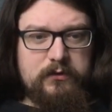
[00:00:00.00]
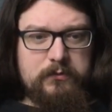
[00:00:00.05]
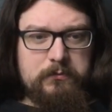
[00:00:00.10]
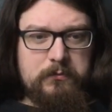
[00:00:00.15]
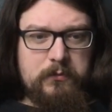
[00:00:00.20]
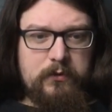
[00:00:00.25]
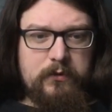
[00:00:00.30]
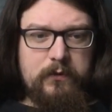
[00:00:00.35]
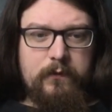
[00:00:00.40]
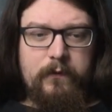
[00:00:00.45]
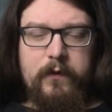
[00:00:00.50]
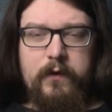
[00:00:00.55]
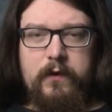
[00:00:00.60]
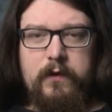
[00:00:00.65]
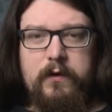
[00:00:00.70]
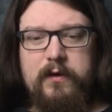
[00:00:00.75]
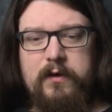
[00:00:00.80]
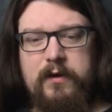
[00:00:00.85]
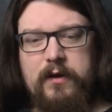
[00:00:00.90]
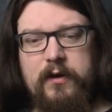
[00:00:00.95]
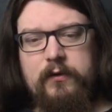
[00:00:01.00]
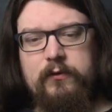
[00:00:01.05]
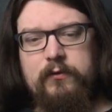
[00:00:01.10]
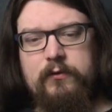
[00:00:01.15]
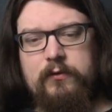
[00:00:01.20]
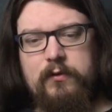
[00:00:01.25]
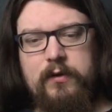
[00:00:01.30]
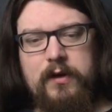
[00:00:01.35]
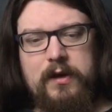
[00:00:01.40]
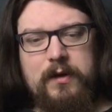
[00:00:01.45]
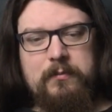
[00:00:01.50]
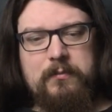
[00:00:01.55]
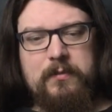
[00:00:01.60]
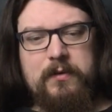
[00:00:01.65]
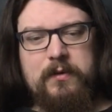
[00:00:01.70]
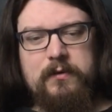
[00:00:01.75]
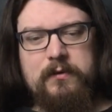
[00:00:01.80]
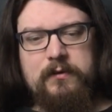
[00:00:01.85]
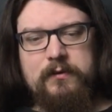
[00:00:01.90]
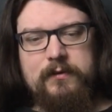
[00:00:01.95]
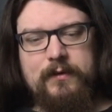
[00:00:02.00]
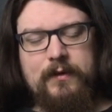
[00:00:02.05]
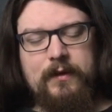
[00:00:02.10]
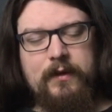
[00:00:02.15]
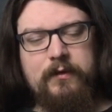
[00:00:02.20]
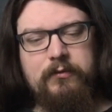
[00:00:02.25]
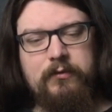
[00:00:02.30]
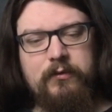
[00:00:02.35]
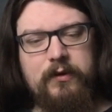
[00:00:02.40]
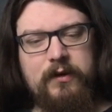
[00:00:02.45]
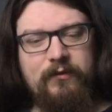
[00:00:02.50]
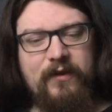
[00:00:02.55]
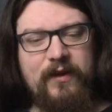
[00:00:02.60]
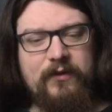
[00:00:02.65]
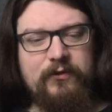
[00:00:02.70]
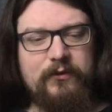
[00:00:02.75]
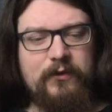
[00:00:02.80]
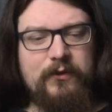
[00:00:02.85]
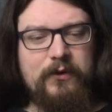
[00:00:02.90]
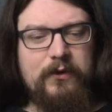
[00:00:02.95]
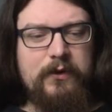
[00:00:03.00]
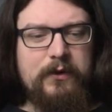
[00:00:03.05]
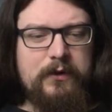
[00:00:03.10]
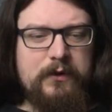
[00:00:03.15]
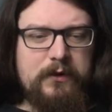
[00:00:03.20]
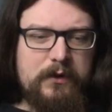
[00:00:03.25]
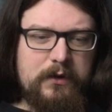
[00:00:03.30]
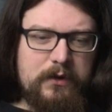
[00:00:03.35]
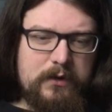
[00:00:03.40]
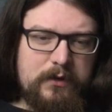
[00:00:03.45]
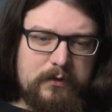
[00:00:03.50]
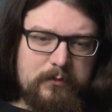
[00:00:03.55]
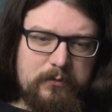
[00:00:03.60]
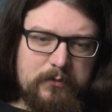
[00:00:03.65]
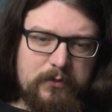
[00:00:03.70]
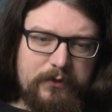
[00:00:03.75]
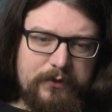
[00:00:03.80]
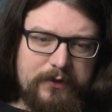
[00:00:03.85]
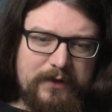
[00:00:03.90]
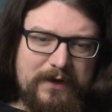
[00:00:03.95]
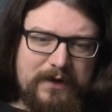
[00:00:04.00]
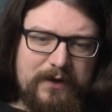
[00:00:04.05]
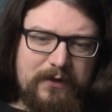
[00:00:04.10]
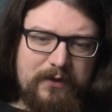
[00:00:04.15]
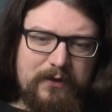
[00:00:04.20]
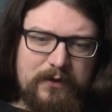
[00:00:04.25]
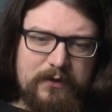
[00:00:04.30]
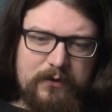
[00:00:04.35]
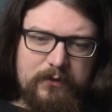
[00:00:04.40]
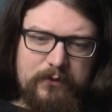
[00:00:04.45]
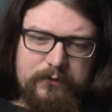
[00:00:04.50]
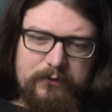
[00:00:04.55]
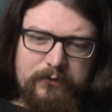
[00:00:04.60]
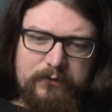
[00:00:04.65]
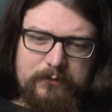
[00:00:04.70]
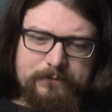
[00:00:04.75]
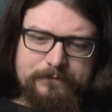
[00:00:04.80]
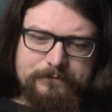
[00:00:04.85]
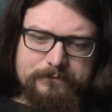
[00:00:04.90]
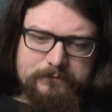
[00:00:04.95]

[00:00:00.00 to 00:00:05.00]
more of an ice cream delivery vessel more than anything else.